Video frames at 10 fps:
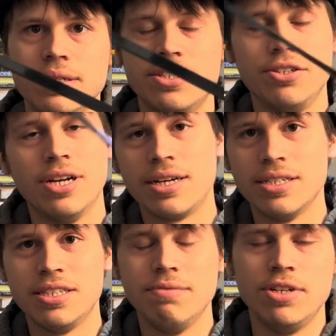So you're not gonna
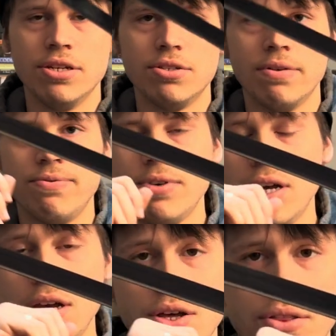see videos of
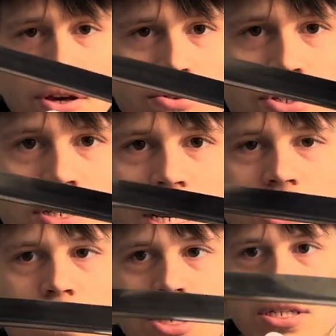those
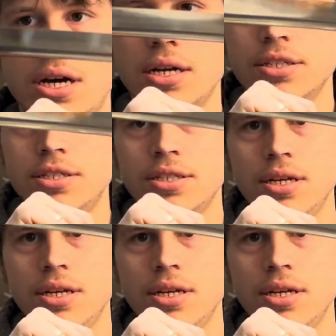custom katanas